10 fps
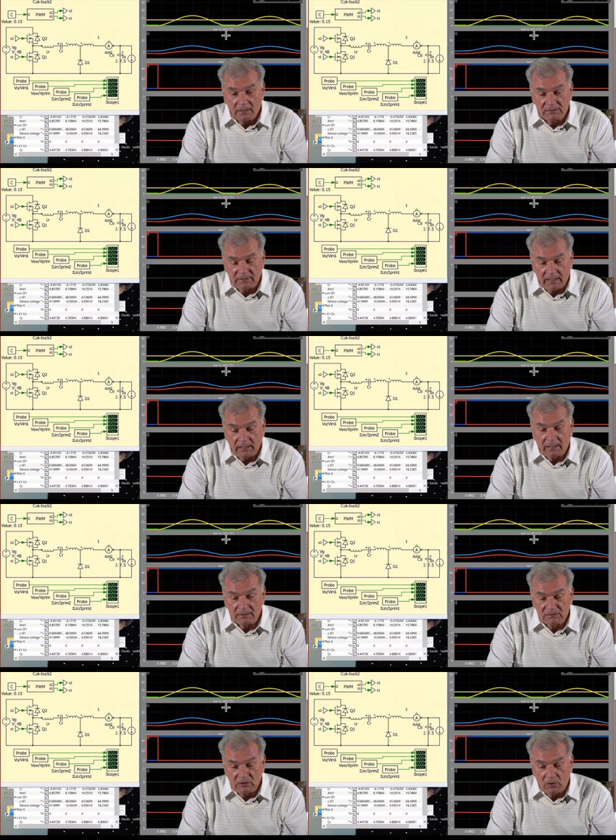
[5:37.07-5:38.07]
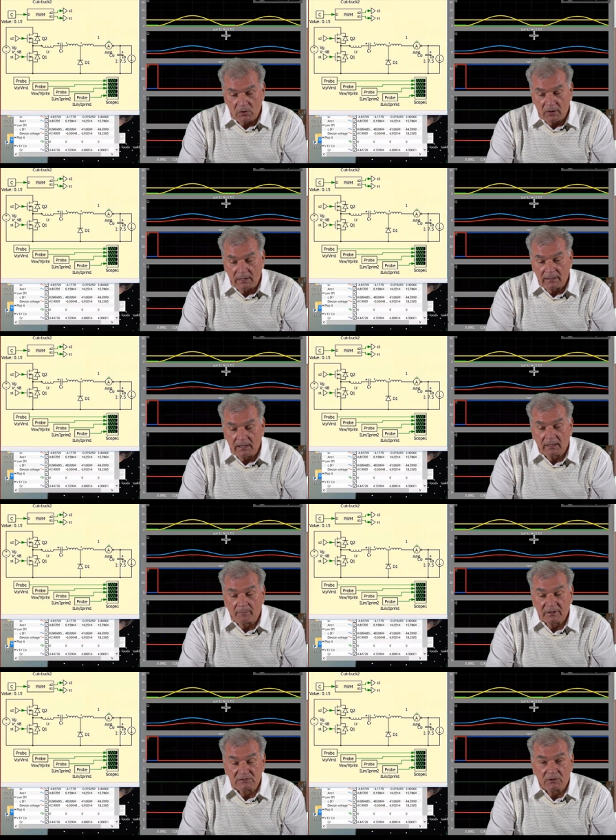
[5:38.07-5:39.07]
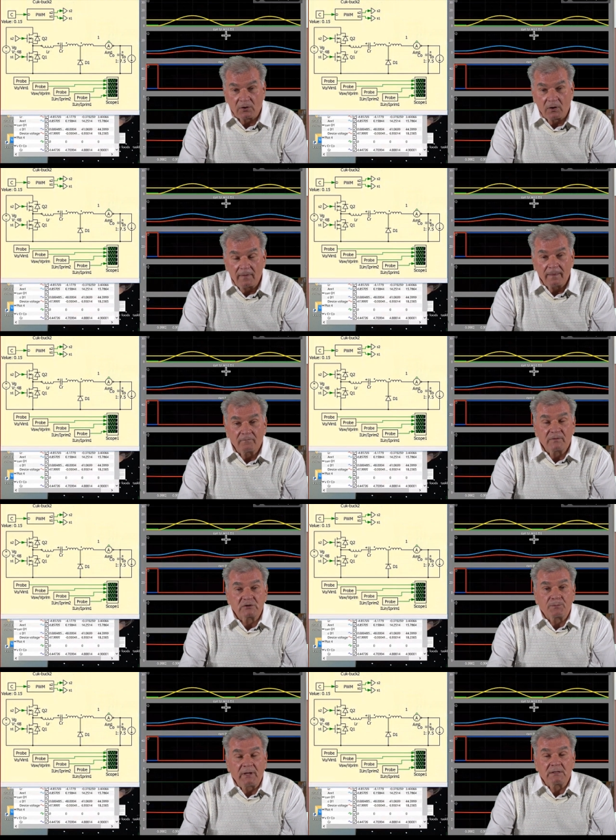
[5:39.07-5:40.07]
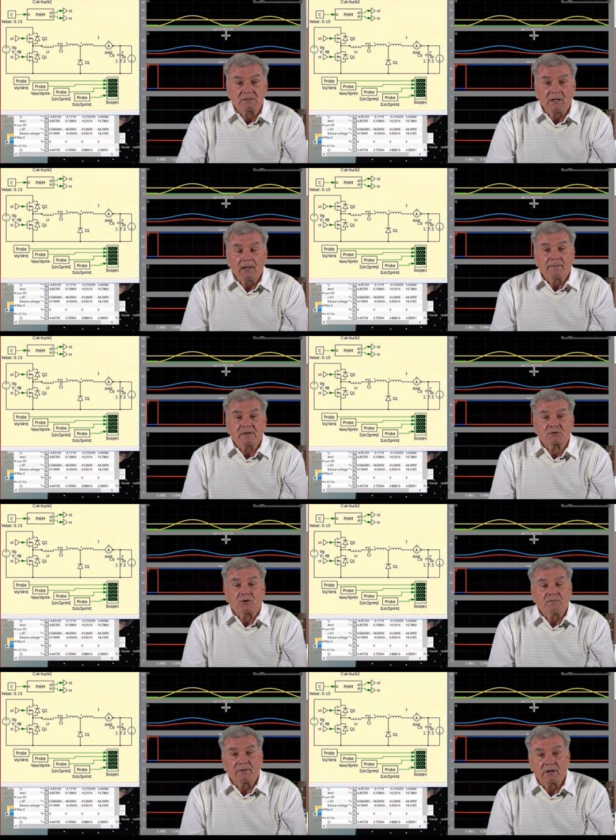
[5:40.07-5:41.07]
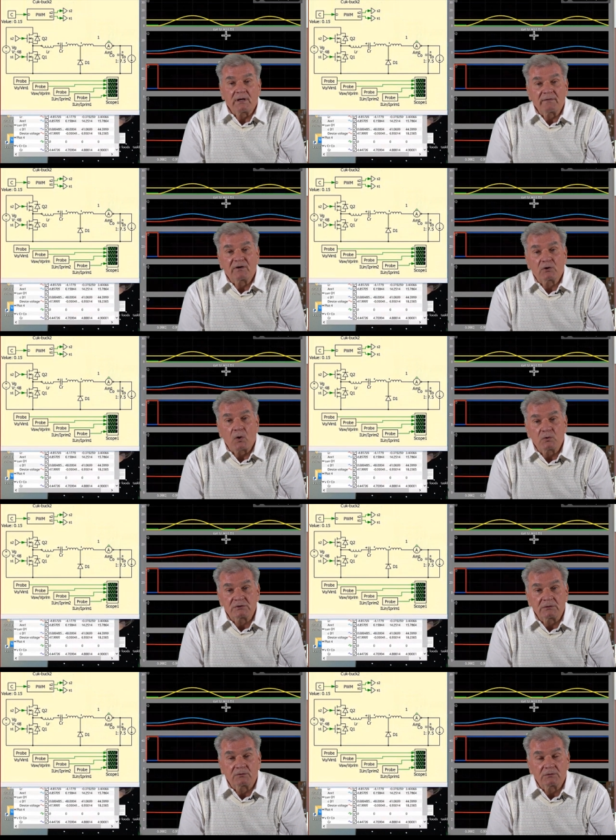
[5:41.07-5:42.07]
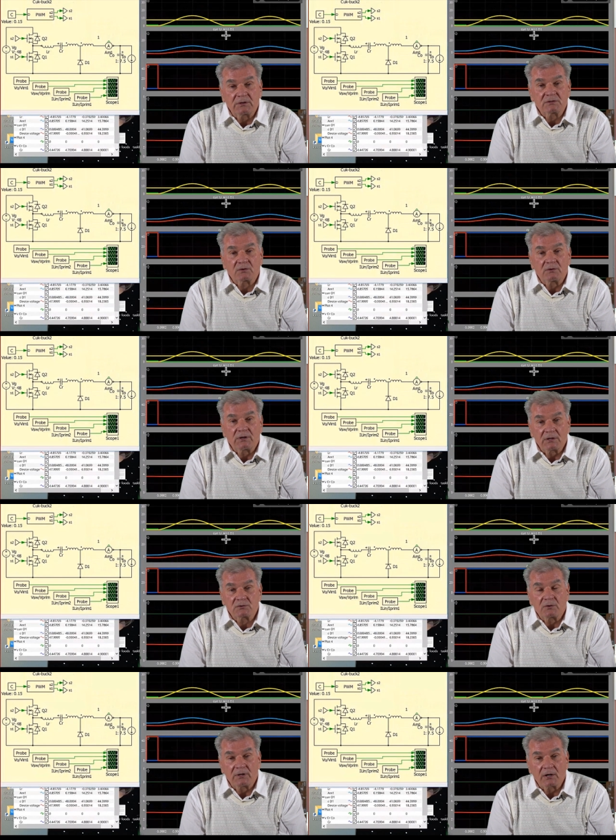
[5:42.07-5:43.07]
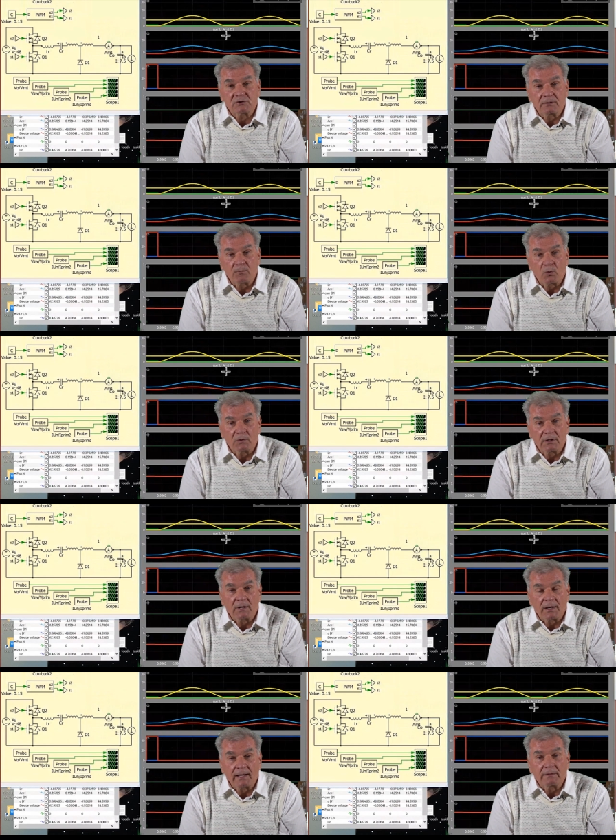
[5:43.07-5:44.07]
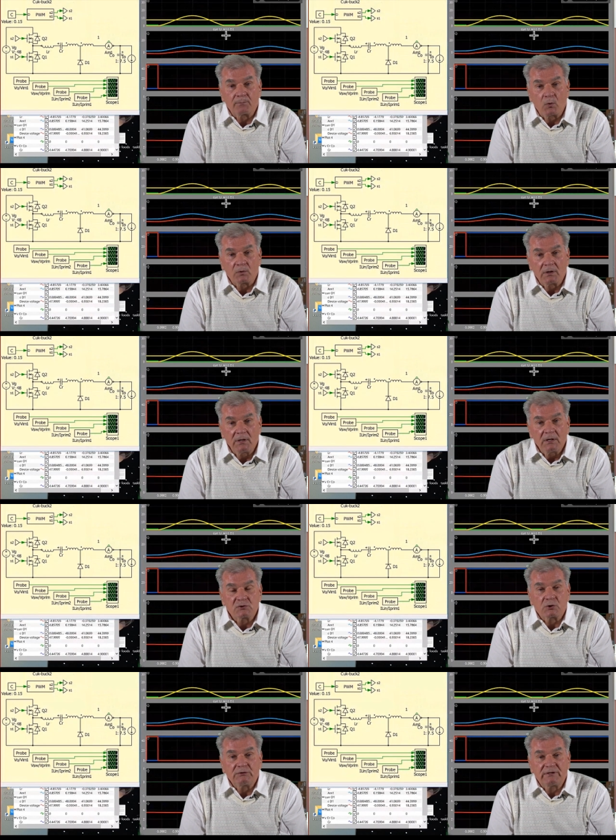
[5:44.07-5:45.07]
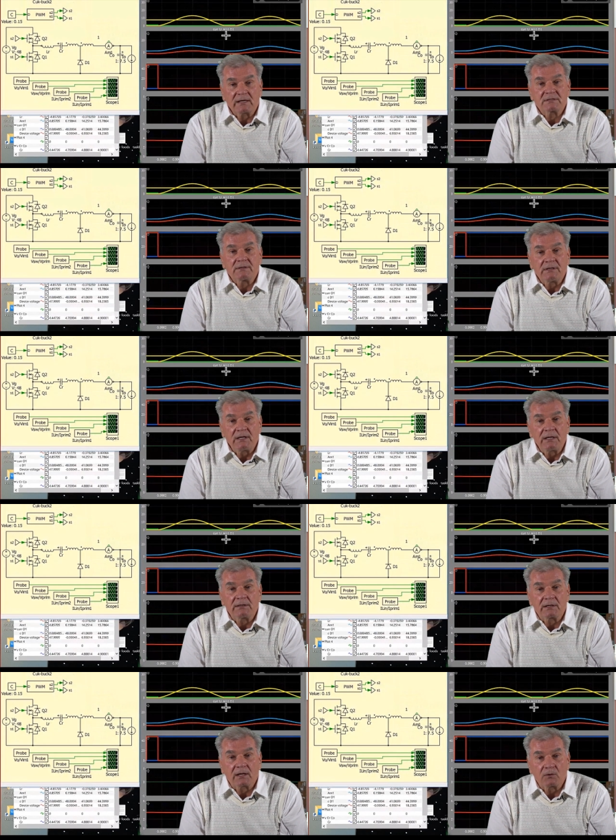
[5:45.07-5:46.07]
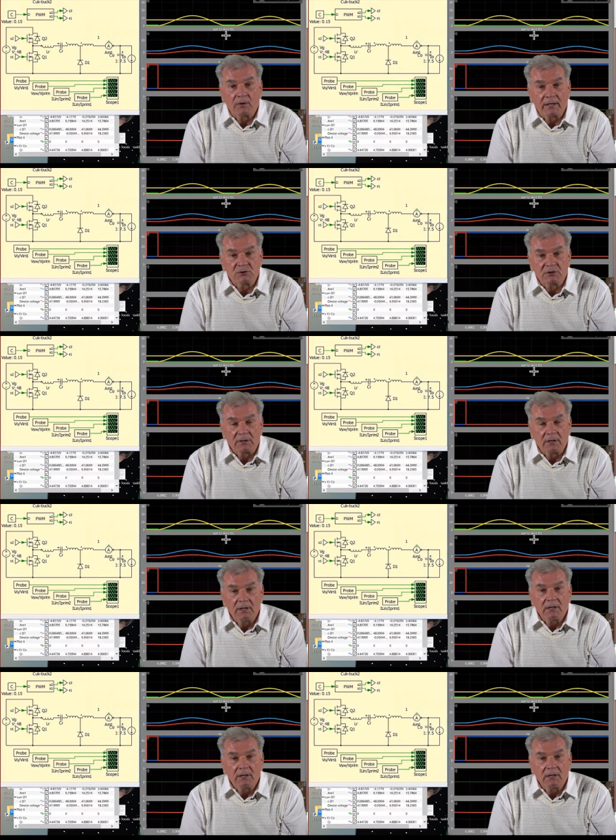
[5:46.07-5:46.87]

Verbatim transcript: starting at zero and ending up at zero, which means this converter never goes into discontinuous conduction mode, in a light mode. So it doesn't need regulation.